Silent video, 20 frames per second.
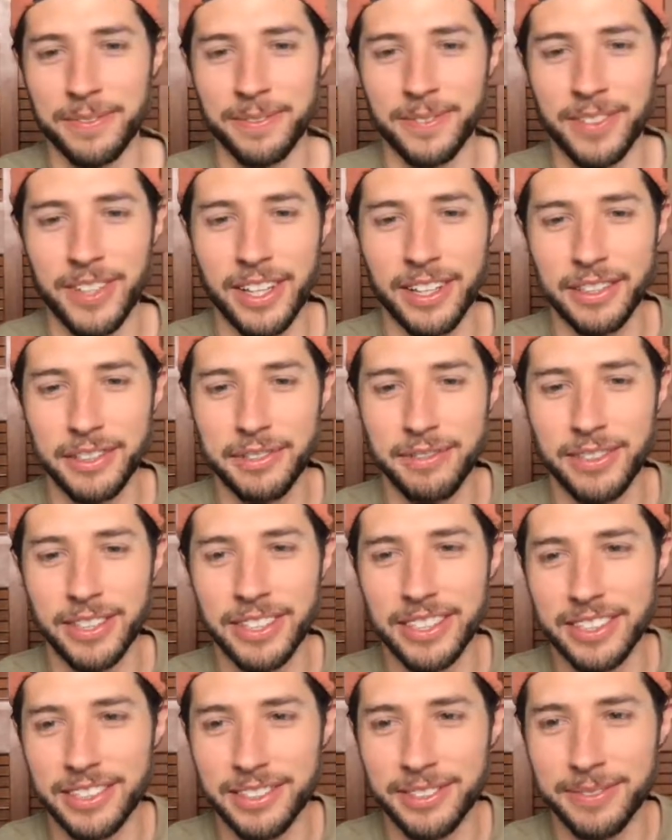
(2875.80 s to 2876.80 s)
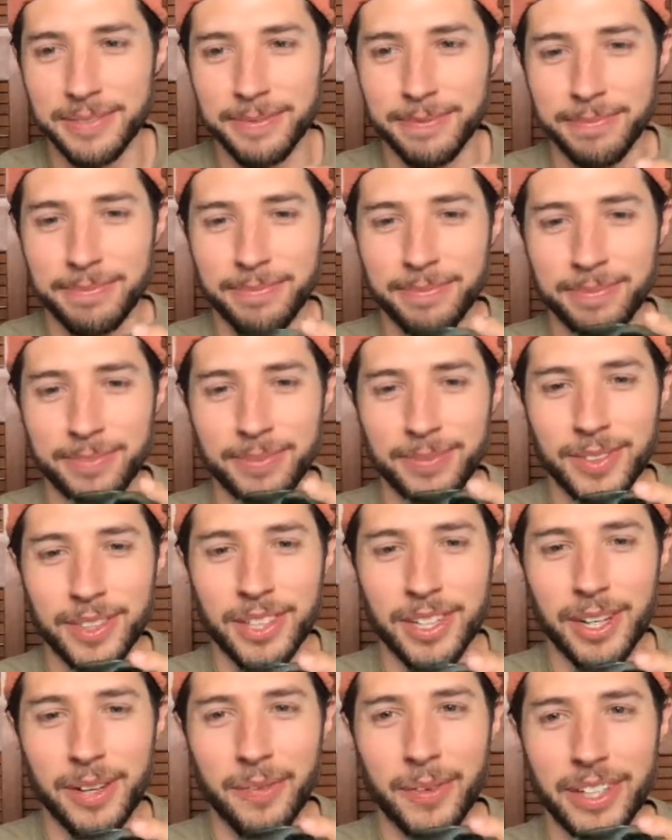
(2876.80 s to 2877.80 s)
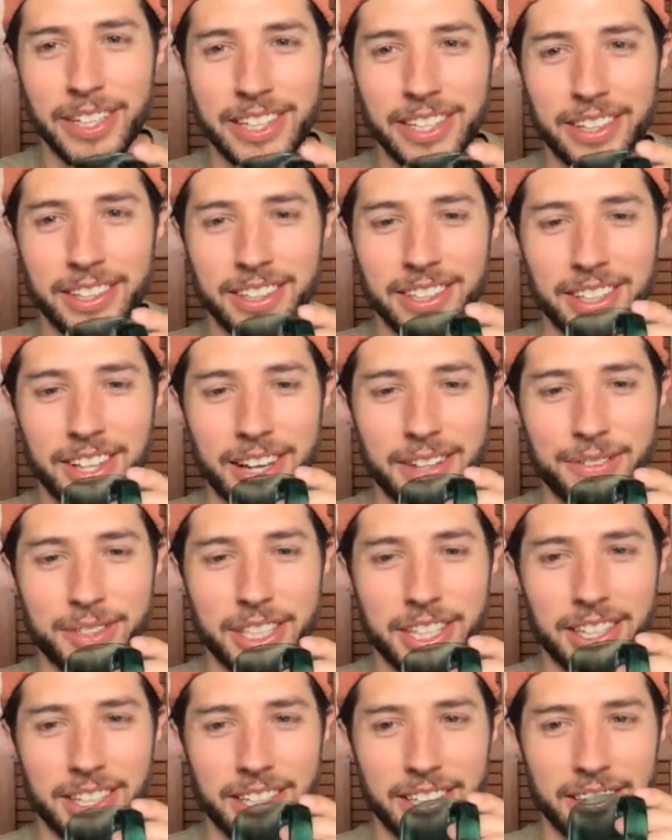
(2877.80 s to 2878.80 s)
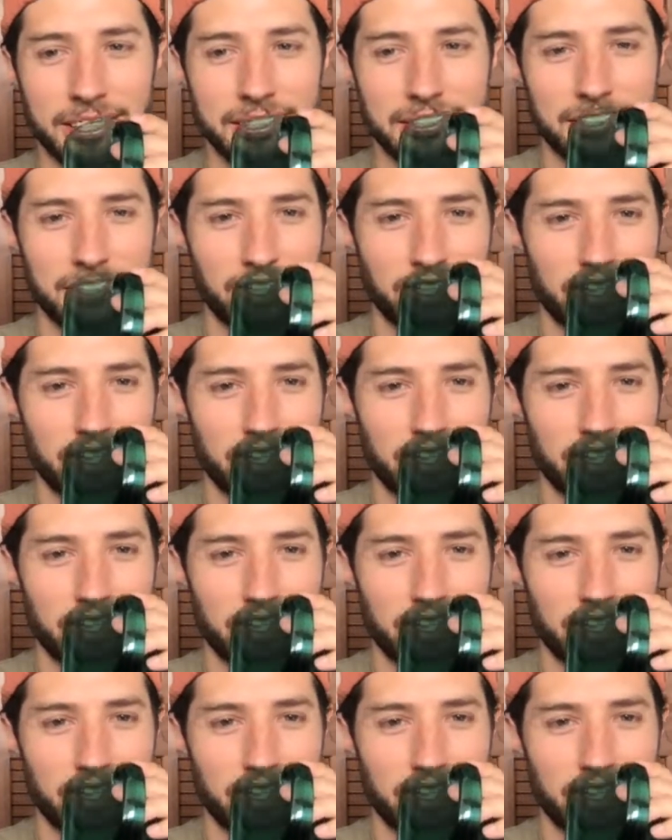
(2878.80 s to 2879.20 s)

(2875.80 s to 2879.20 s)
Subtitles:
Not as fun as commenting on the live chat, I guess.